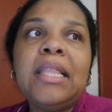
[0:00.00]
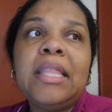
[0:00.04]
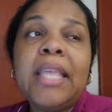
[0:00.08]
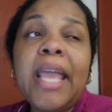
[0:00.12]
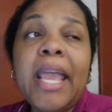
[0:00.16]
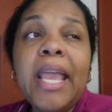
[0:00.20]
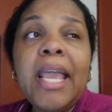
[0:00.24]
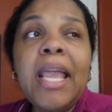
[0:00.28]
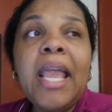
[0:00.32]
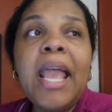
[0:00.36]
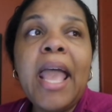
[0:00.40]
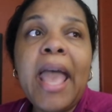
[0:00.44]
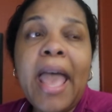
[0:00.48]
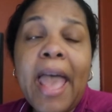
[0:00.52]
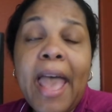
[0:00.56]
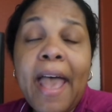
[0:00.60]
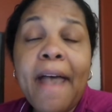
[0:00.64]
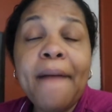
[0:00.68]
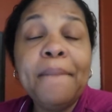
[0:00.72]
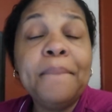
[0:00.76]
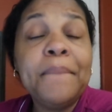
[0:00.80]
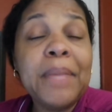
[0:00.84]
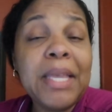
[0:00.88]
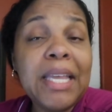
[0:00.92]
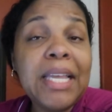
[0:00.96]
They
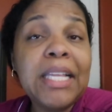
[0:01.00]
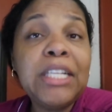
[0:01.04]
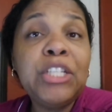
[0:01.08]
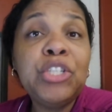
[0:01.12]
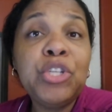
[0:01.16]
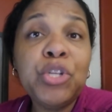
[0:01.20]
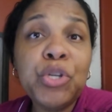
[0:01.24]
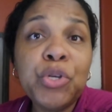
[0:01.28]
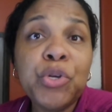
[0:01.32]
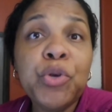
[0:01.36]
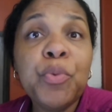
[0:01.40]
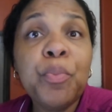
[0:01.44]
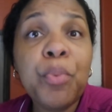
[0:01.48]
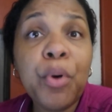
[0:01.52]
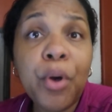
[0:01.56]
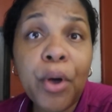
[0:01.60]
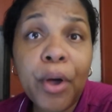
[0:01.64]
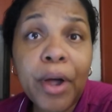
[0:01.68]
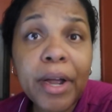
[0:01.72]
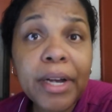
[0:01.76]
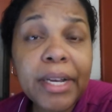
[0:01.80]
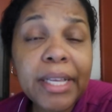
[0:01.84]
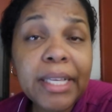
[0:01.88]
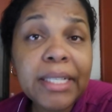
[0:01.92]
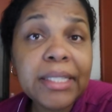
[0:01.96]
have been to
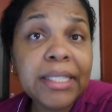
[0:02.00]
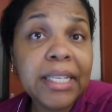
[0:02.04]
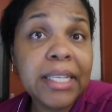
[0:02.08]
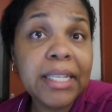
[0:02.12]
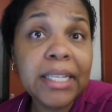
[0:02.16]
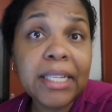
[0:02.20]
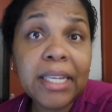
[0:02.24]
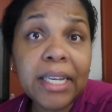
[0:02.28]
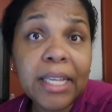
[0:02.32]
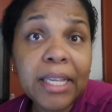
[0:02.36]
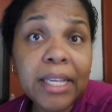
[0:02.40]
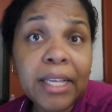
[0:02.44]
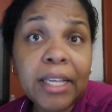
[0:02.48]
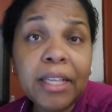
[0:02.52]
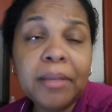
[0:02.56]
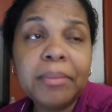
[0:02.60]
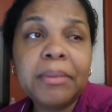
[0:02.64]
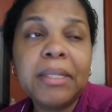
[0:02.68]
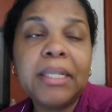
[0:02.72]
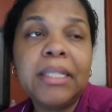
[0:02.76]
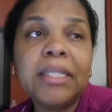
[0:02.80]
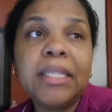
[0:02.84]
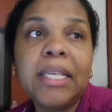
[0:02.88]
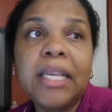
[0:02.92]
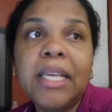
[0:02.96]
parties and
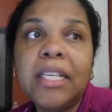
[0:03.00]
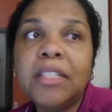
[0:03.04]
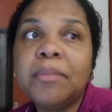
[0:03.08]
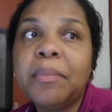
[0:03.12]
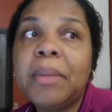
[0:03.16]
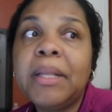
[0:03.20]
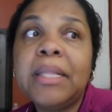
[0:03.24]
clubs and things,